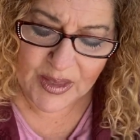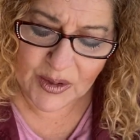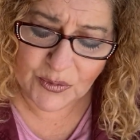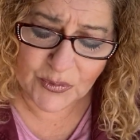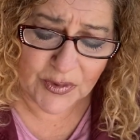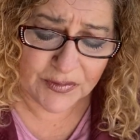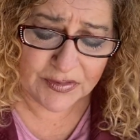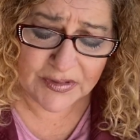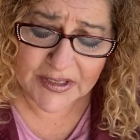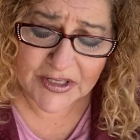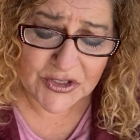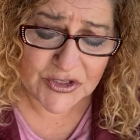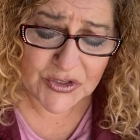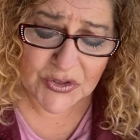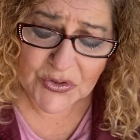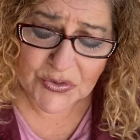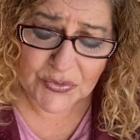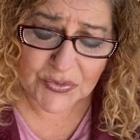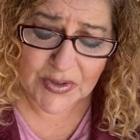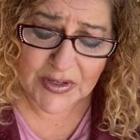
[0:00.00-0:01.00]
Revelation
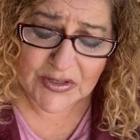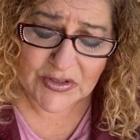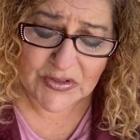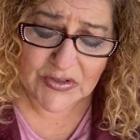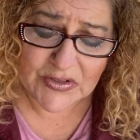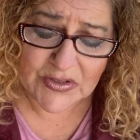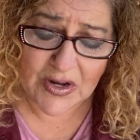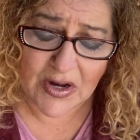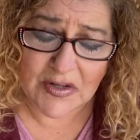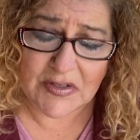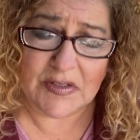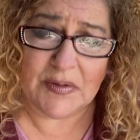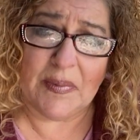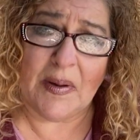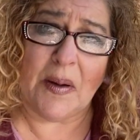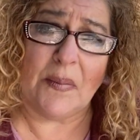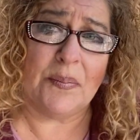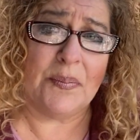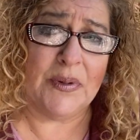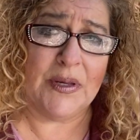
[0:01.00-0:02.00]
3 just talks
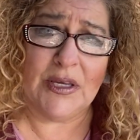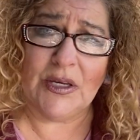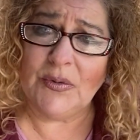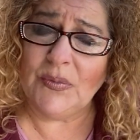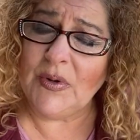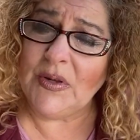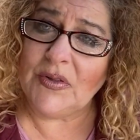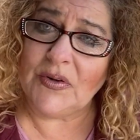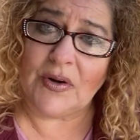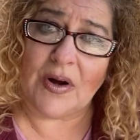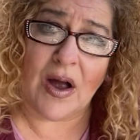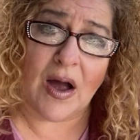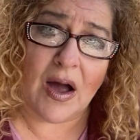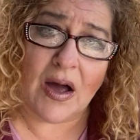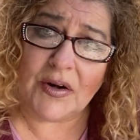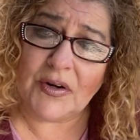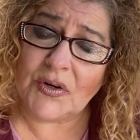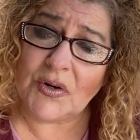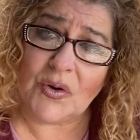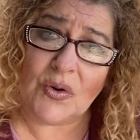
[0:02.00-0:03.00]
about, be you either
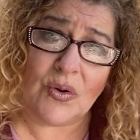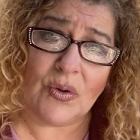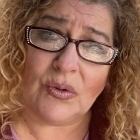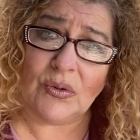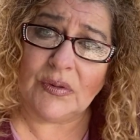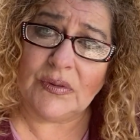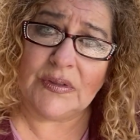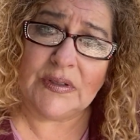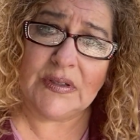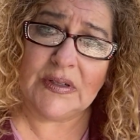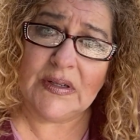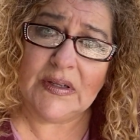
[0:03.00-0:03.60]
hot or cold.